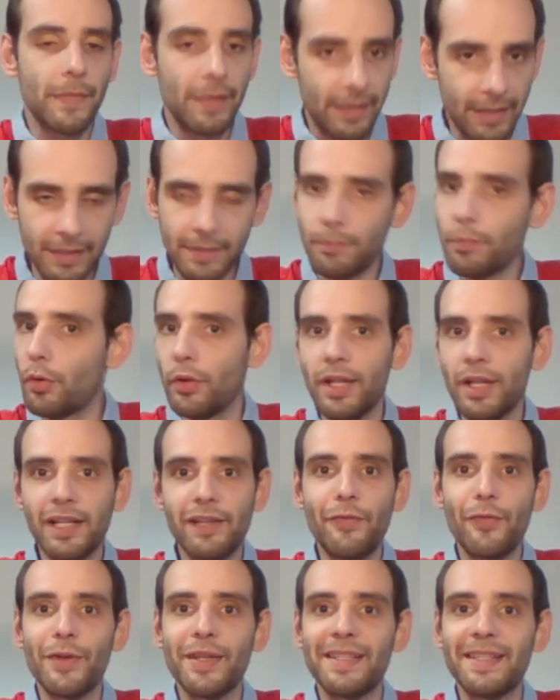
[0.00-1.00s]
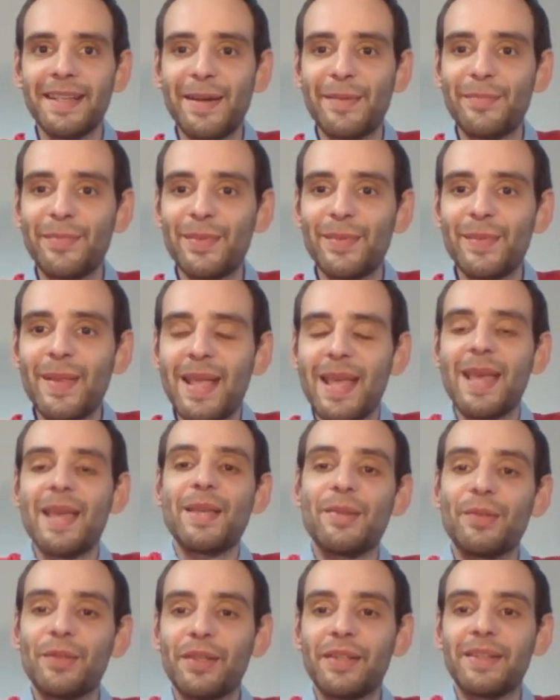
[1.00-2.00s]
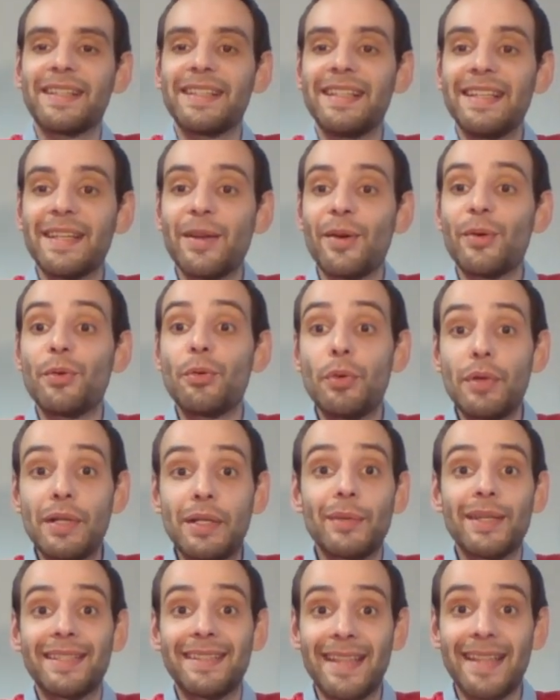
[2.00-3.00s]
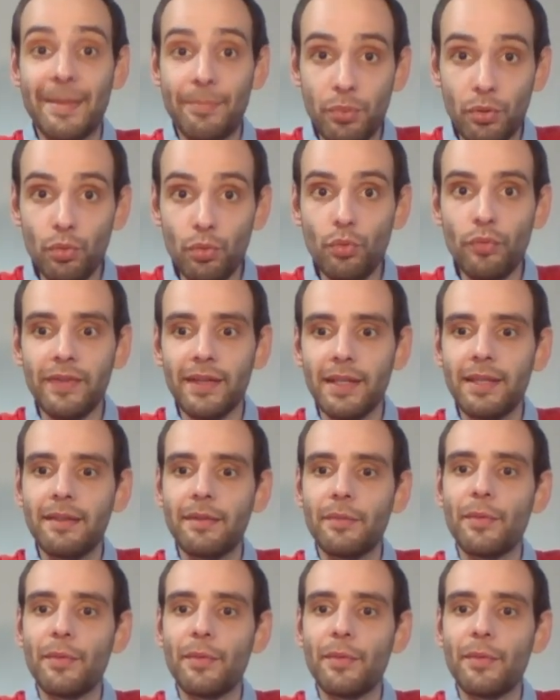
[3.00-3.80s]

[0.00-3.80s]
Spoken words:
this product, for example, you're gonna click on request approval,